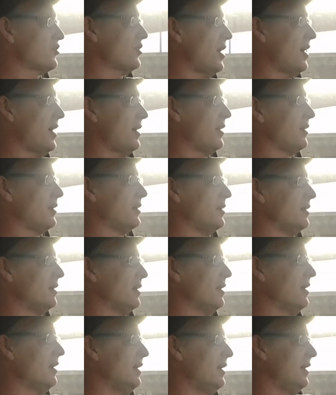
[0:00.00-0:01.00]

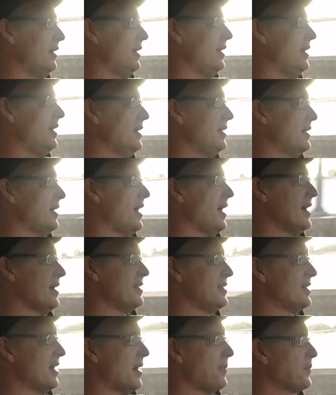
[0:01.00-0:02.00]
triangle in the
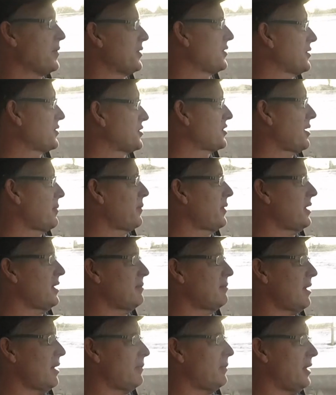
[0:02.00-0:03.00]
heads up that there's somebody
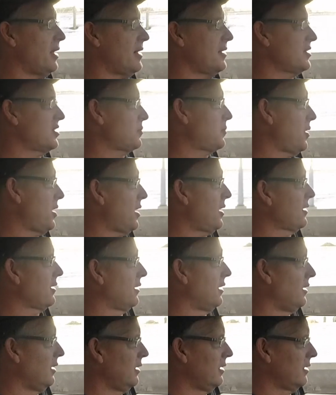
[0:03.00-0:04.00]
in my blind spot.
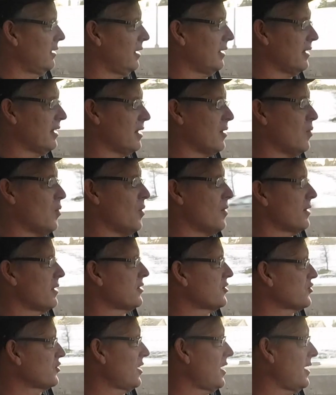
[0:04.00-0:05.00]
I get a
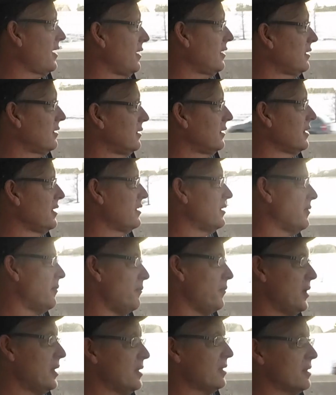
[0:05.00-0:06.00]
warning triangle in the
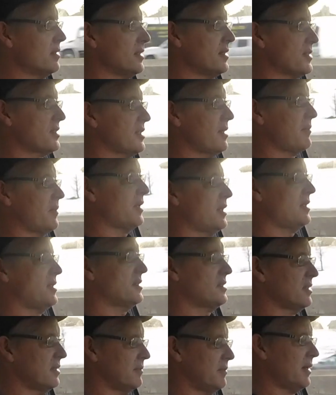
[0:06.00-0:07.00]
mirror that
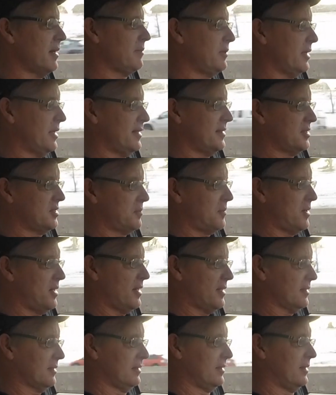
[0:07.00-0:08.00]
somebody's in my blind
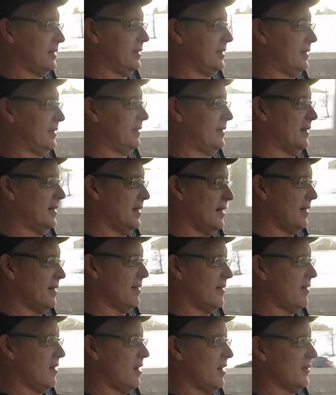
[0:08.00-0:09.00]
spot.
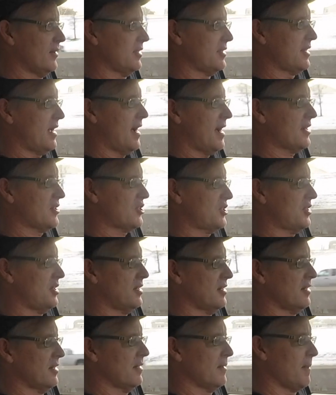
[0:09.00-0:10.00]
On the dash
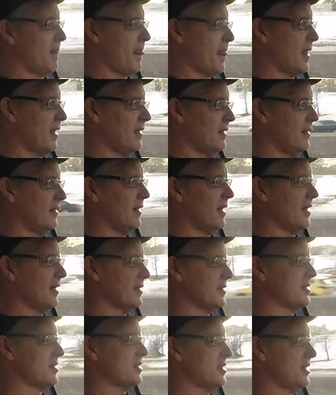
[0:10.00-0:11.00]
here, I
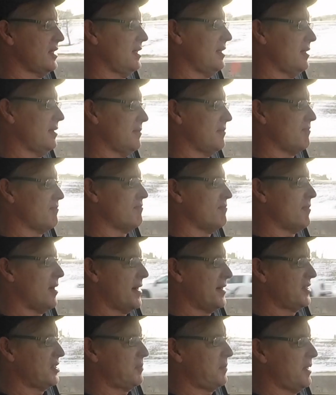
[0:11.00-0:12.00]
can see
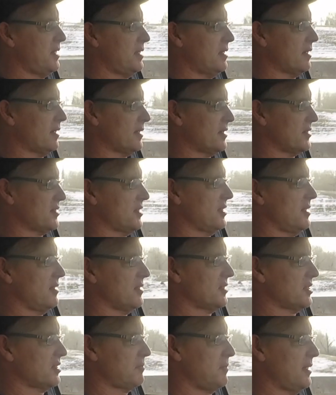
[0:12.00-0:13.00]
my speed. I can see
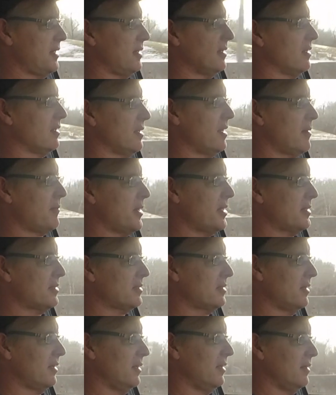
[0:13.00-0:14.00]
the speed limit.
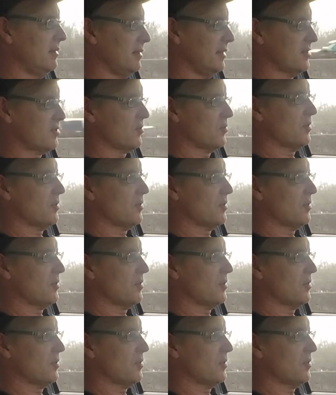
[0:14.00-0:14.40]
It's